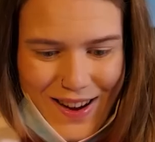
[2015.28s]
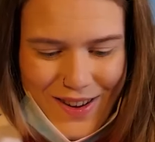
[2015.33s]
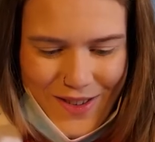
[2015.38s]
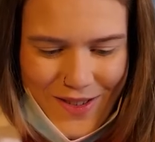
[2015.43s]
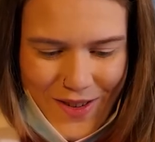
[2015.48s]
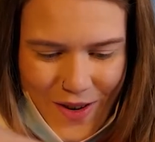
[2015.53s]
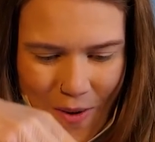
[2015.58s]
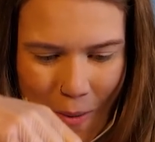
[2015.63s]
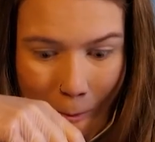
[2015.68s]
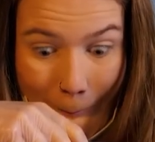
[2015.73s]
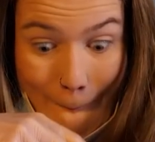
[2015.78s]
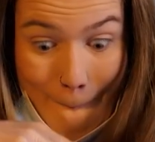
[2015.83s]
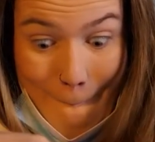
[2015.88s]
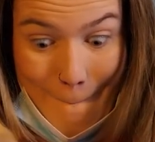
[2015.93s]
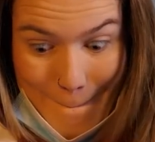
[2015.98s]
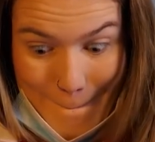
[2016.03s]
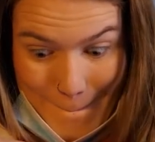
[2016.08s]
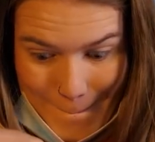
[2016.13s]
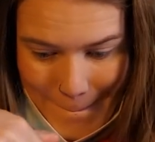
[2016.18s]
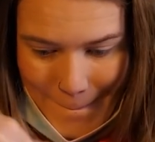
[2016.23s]
let's give him a
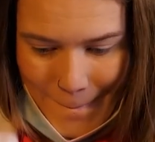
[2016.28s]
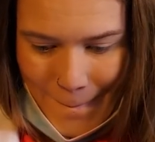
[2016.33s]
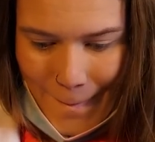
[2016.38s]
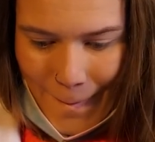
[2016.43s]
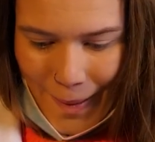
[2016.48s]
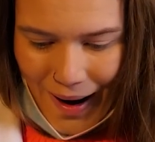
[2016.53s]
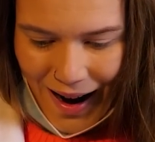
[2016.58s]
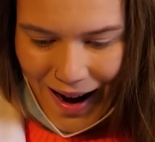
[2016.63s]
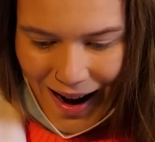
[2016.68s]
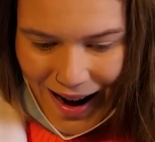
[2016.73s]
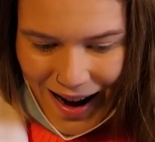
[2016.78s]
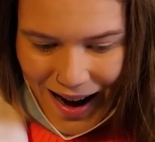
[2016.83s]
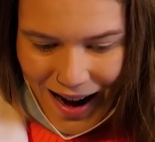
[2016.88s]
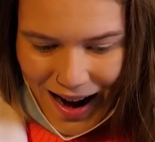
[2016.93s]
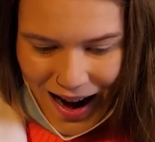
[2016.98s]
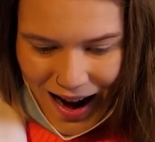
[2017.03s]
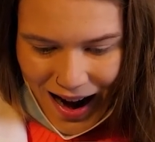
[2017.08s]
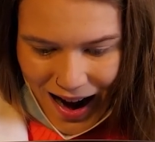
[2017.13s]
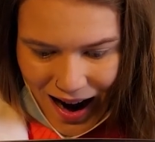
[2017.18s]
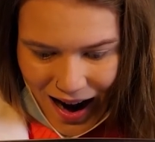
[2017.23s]
brand new heart!
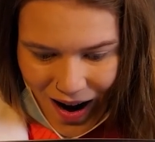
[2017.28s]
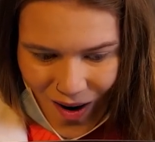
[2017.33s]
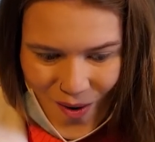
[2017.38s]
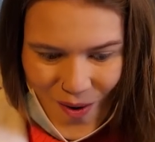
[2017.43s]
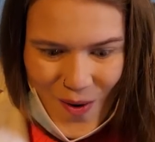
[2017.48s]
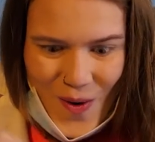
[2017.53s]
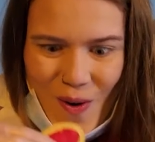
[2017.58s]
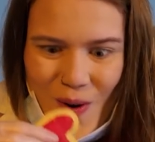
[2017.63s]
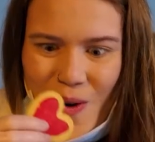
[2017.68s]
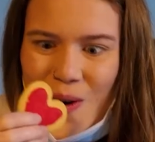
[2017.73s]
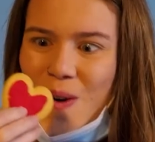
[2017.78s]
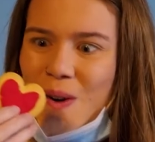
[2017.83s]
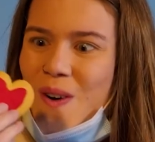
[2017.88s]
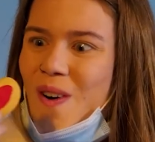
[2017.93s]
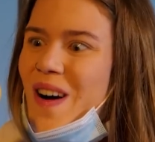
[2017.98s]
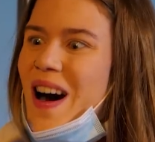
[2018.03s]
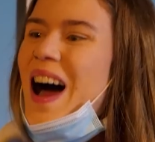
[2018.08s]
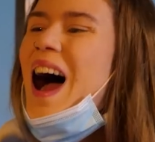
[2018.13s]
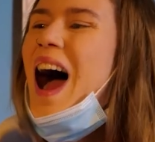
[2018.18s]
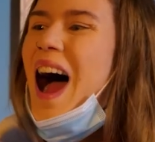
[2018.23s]

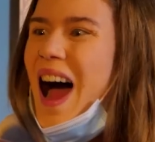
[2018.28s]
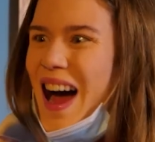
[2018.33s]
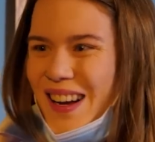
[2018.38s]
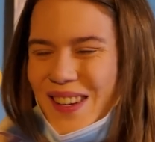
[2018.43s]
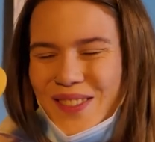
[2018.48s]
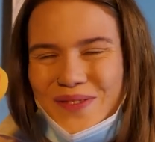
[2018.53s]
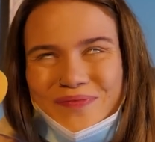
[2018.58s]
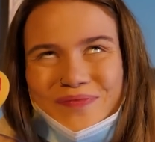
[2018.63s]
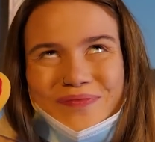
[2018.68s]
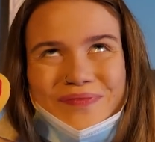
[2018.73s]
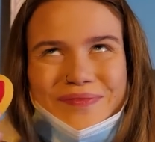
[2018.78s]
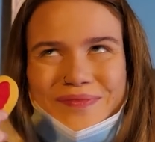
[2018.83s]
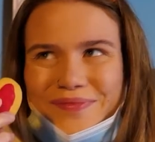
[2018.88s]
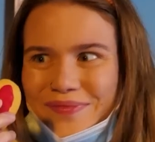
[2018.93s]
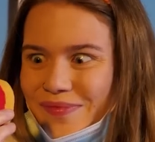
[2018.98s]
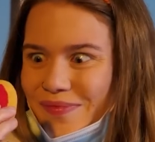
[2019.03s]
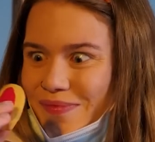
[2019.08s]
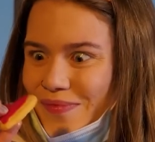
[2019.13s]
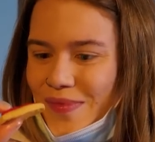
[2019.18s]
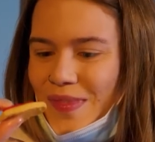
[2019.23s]
Mmm, this looks yummy!